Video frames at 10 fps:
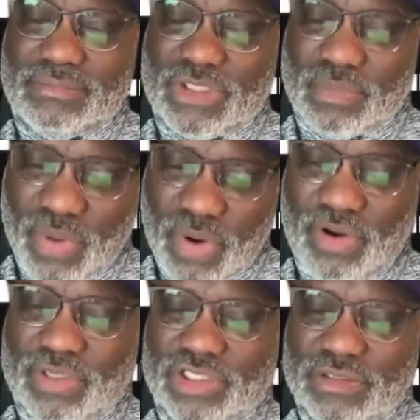
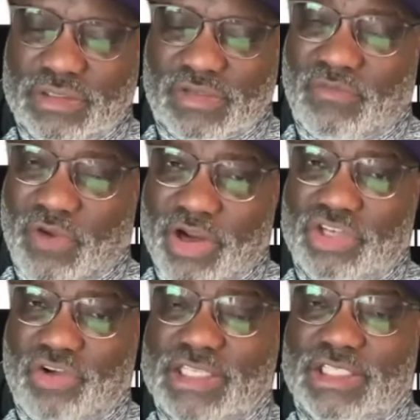divulged some very
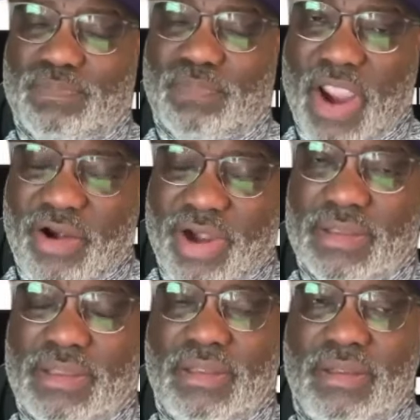transparent
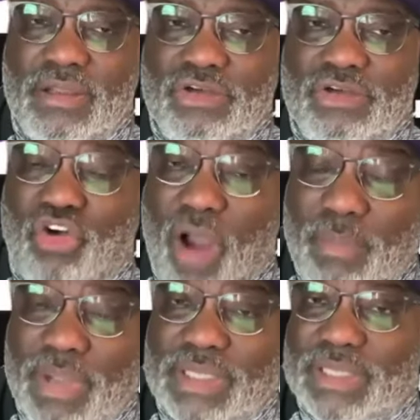
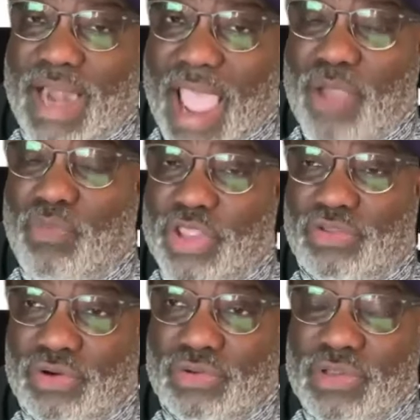traumas that I
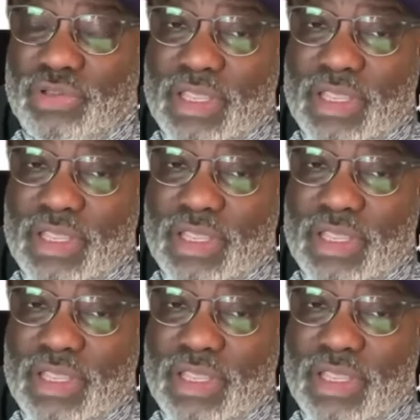went through.